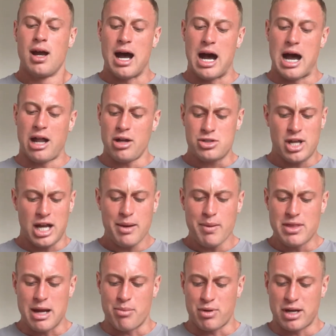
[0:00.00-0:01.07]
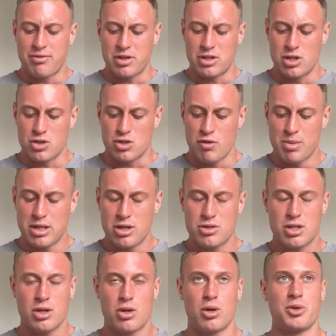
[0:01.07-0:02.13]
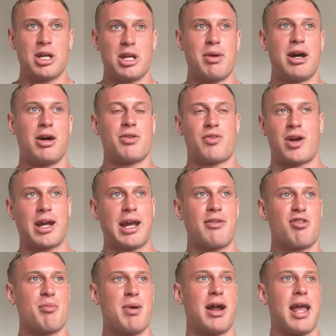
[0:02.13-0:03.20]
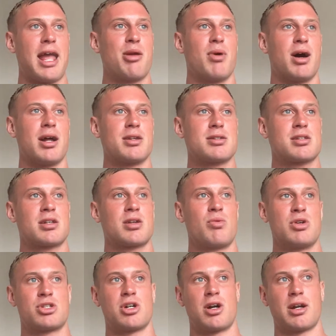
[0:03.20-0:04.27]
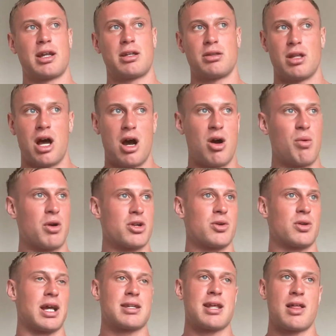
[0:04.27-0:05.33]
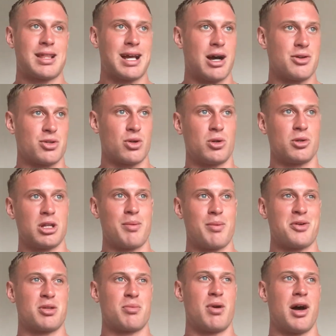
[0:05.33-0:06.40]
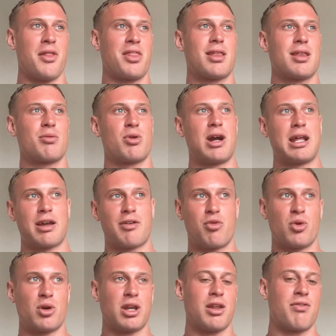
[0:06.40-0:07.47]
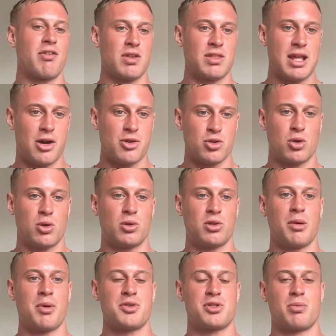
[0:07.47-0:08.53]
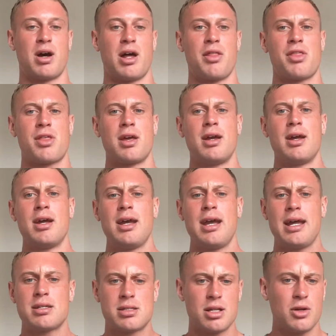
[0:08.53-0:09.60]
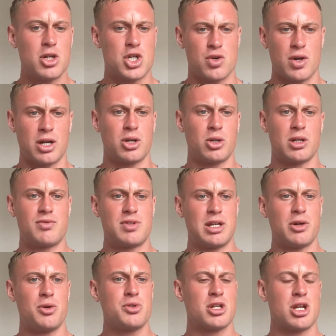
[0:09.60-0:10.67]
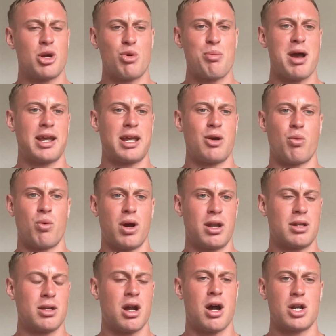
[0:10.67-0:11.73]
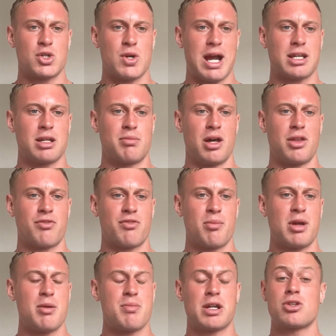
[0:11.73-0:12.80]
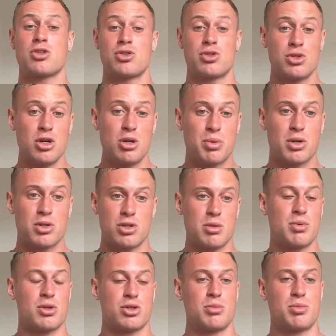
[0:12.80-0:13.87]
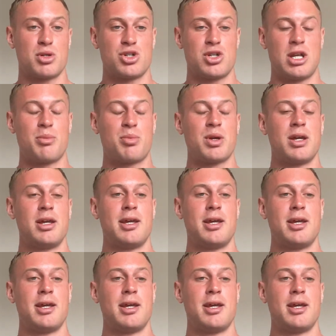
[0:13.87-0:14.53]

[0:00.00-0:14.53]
I'll talk about that briefly too. So we've been using cold email for about 8 months. We started low. We were doing like 10,000 cold emails a month. We're at like 40 to 50,000 cold emails a month. It's still a trickle of deals. You know, we might get one contract a month from it, but it's super, super, super cheap.